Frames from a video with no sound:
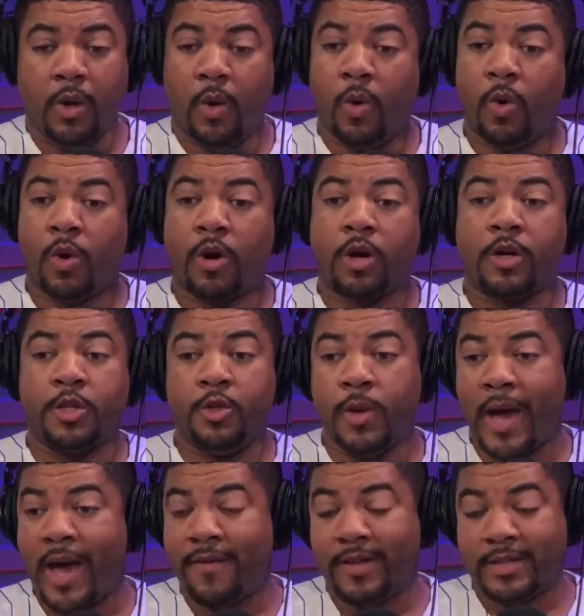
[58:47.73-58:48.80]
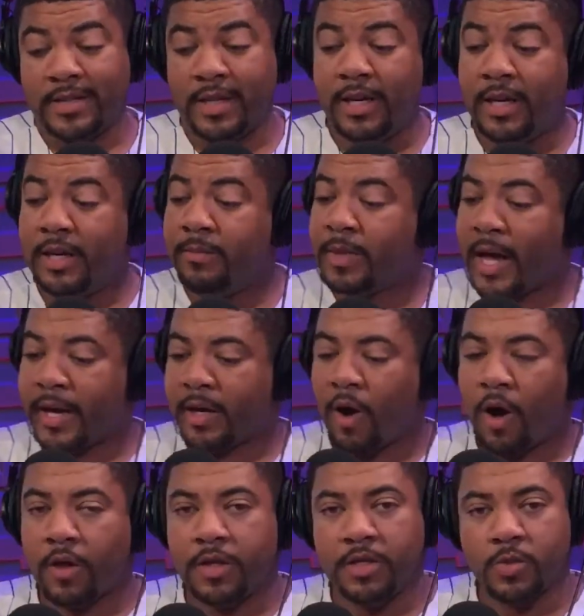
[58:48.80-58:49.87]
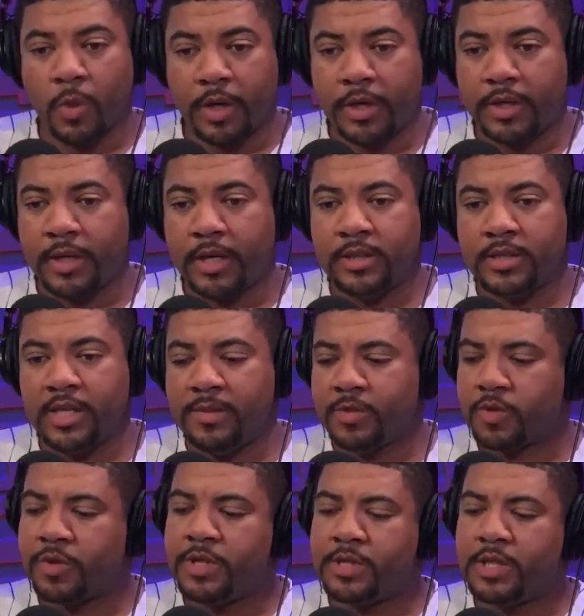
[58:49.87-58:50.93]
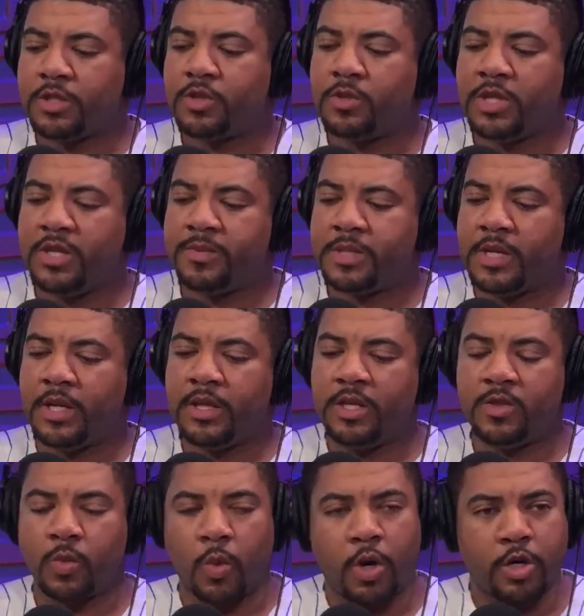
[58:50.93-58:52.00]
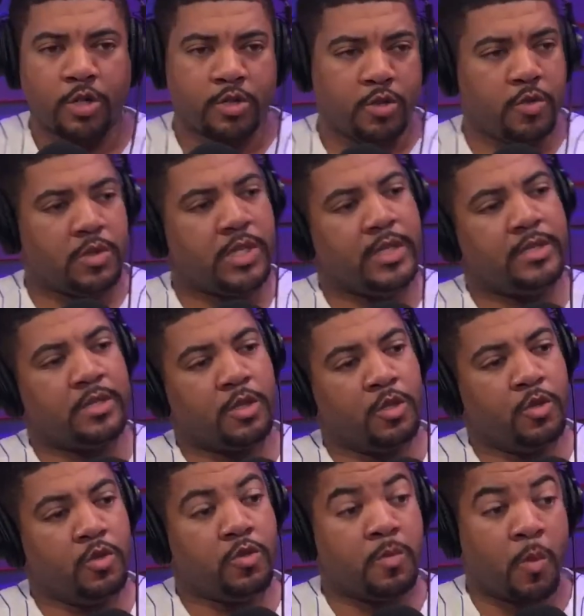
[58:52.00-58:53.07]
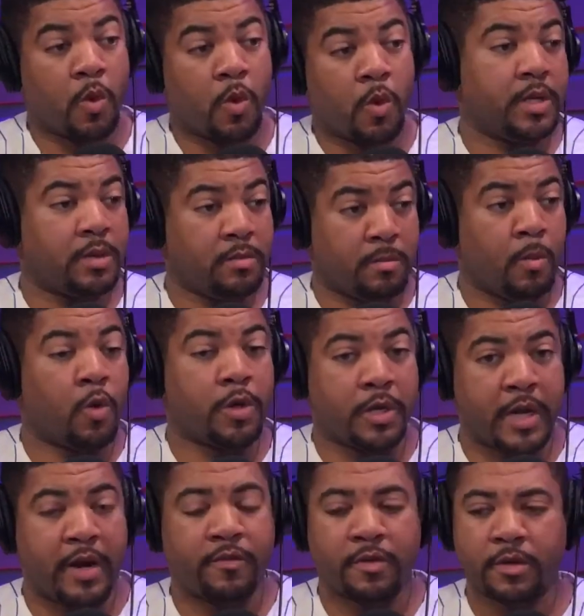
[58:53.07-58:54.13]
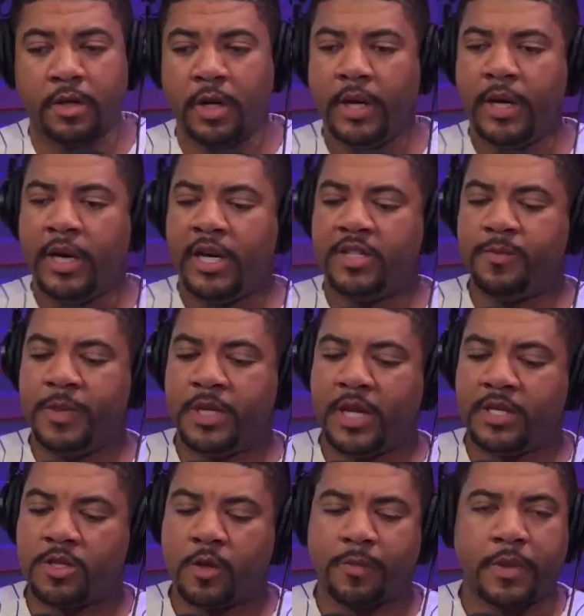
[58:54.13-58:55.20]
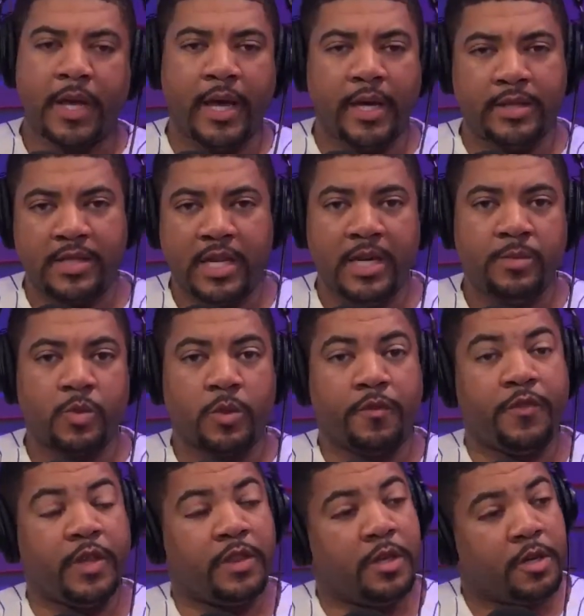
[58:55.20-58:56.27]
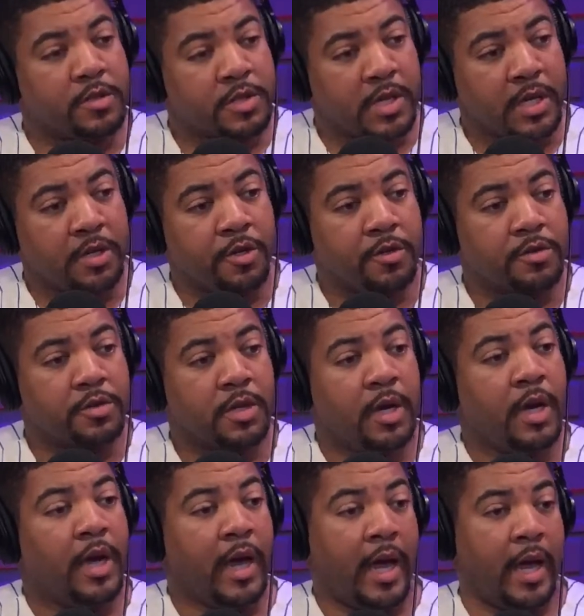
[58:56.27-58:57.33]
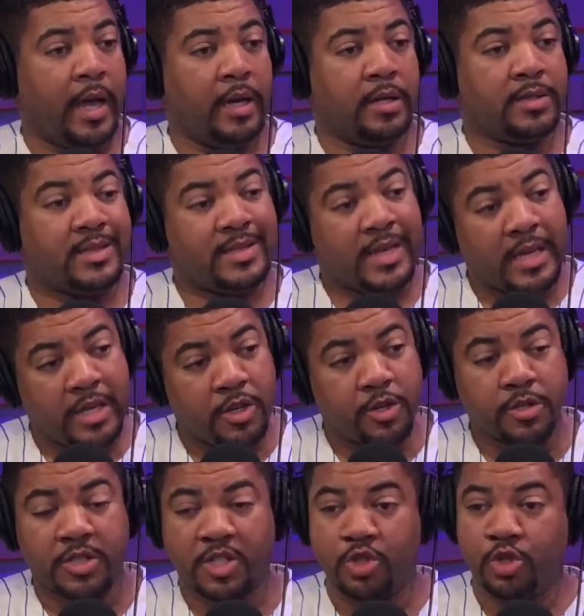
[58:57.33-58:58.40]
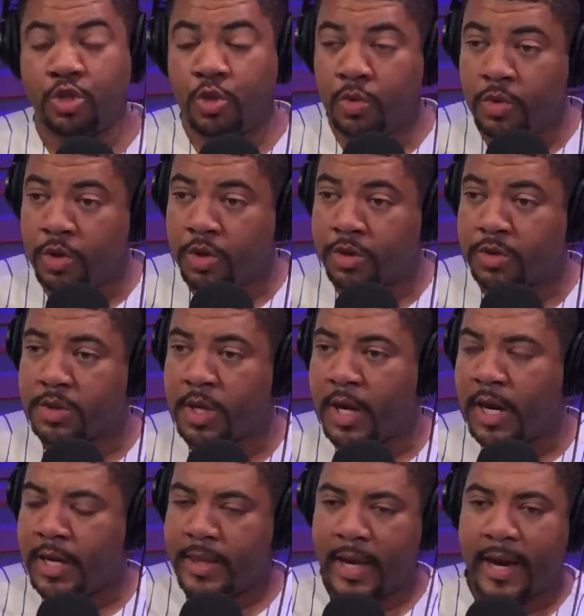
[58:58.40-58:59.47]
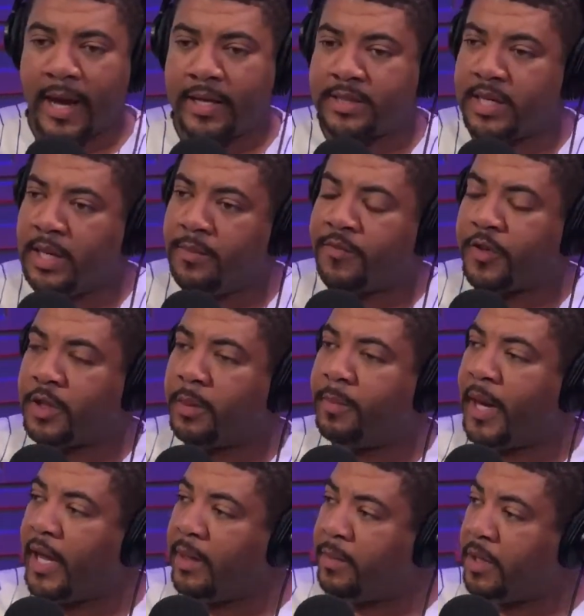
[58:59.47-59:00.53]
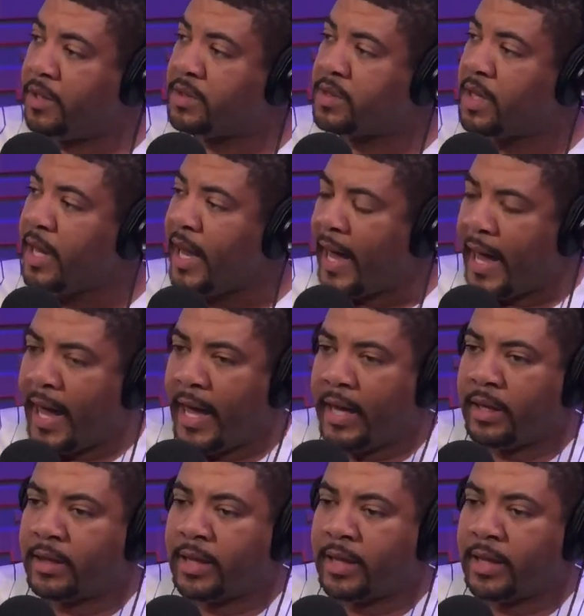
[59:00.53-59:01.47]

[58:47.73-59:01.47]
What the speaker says: or you have a team like all these one and done teams, the reason that you keep seeing these 1 or 2 seeds lose more than ever is because they're playing teams with fifth-year seniors and seniors and juniors, and they got a team full of babies. And